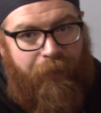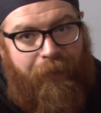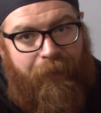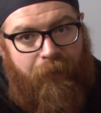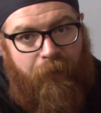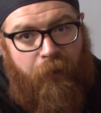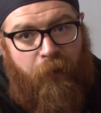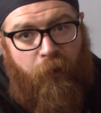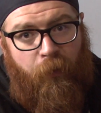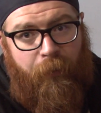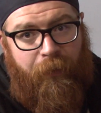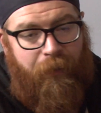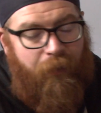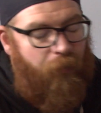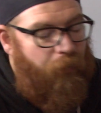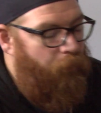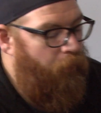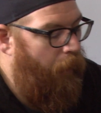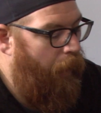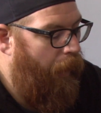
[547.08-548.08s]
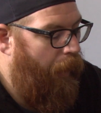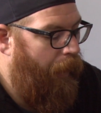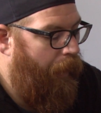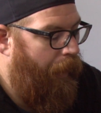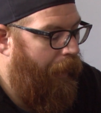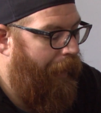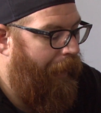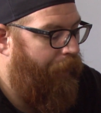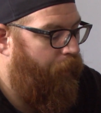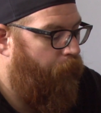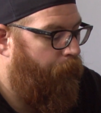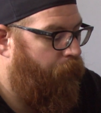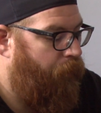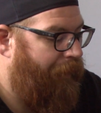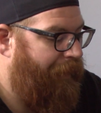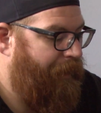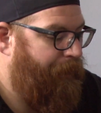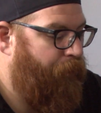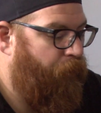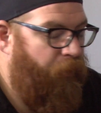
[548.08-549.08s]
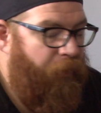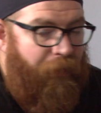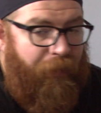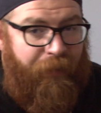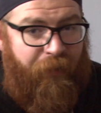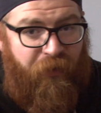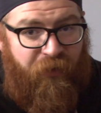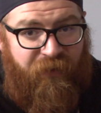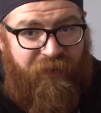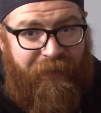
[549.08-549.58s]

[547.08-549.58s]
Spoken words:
the little bit higher price point, like your